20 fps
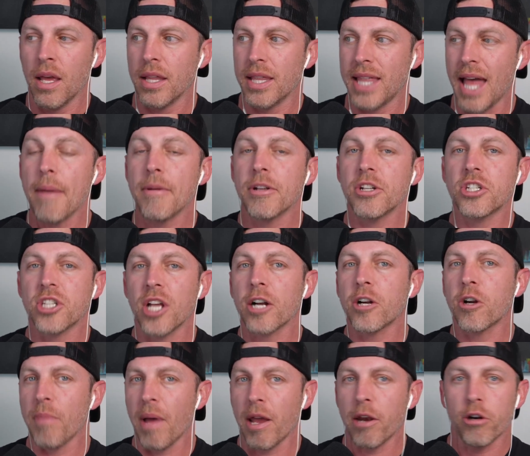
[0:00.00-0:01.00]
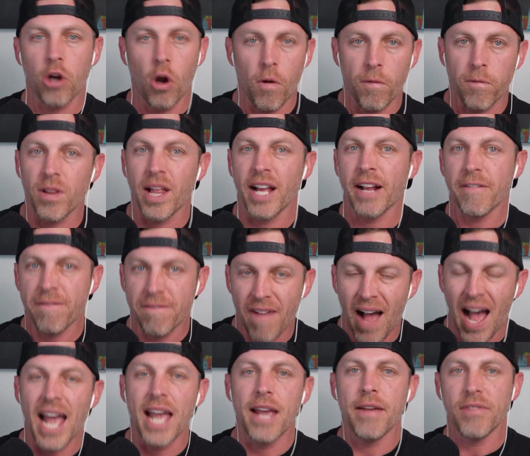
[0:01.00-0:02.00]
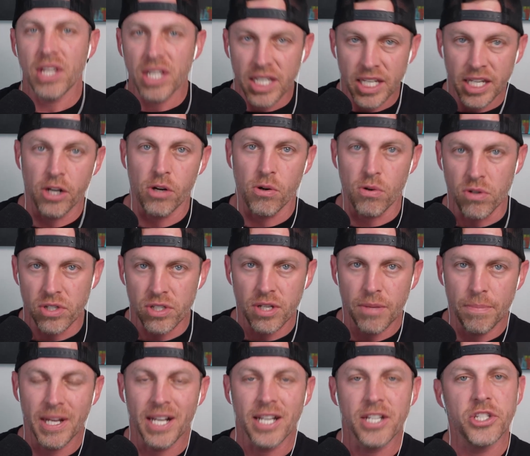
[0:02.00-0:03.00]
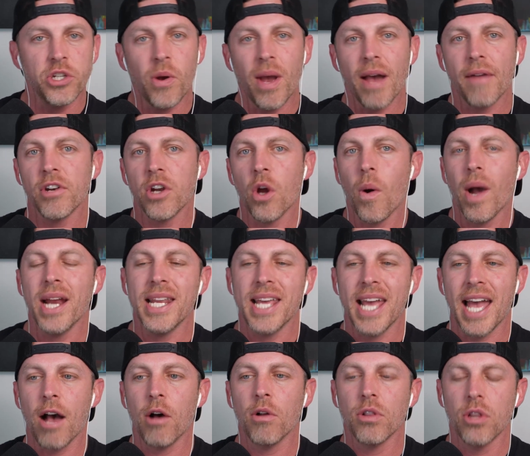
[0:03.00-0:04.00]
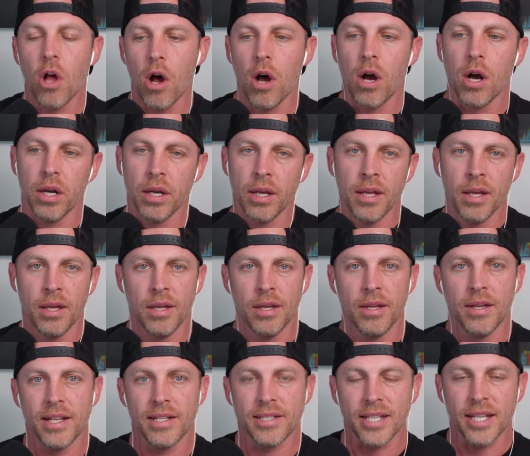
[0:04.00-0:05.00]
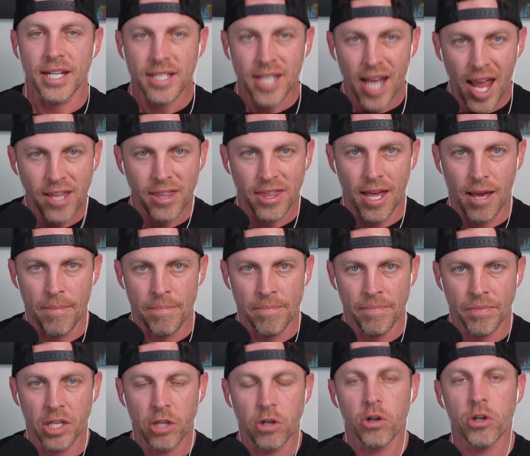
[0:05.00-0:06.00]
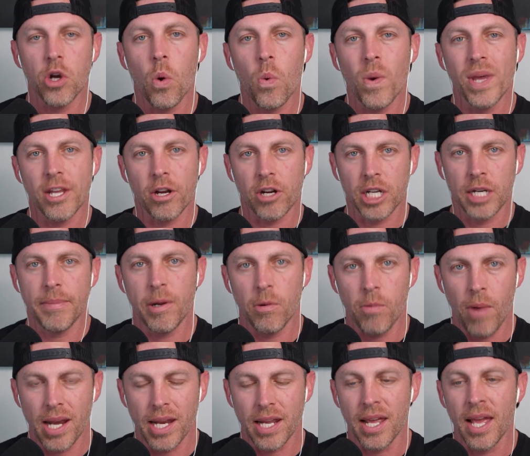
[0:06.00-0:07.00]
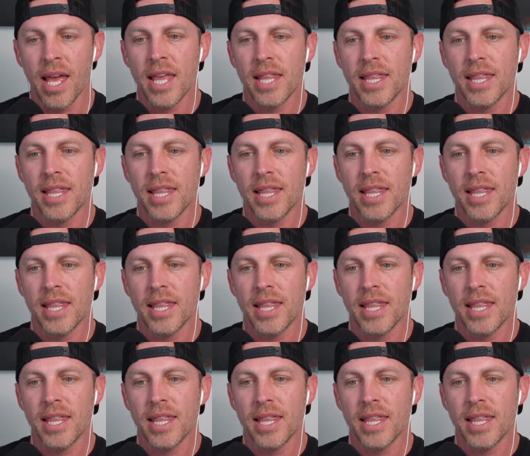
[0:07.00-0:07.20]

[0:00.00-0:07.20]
that sucker better go for like 5 years, because you have no idea how long it's going to take them. You don't know when they're going to be ready.